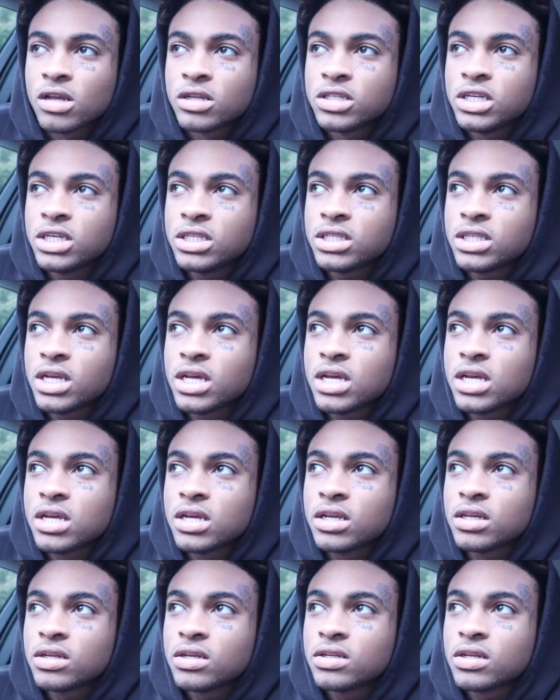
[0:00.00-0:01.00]
She
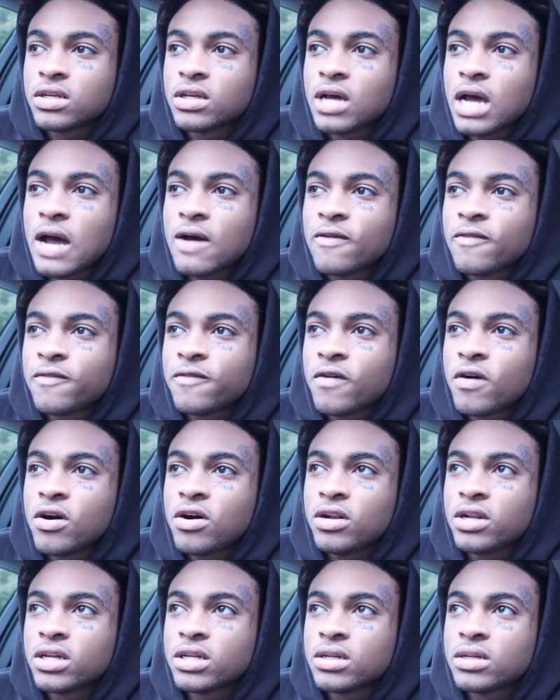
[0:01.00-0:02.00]
said, I'm
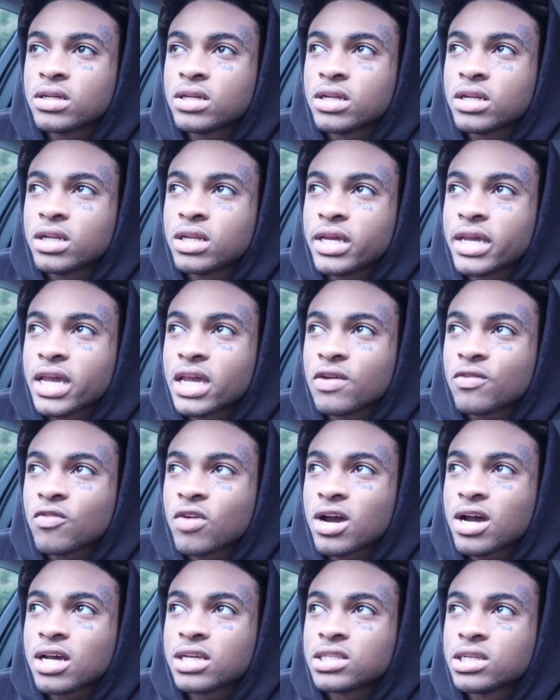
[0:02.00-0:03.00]
falling and can't
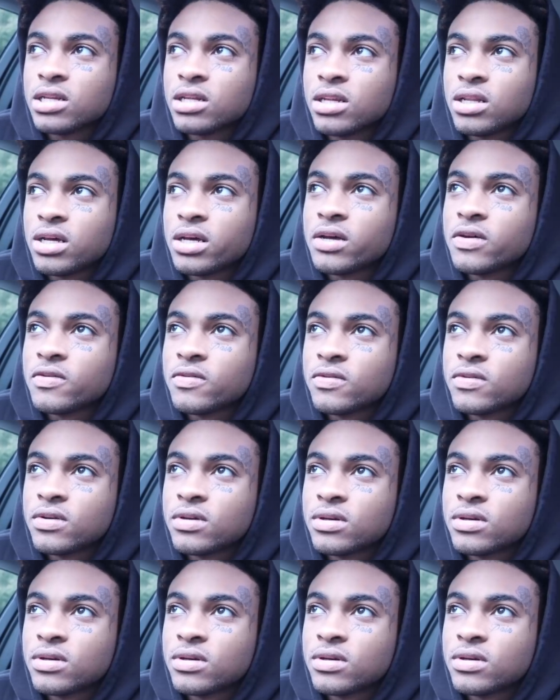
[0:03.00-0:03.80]
rise to the love.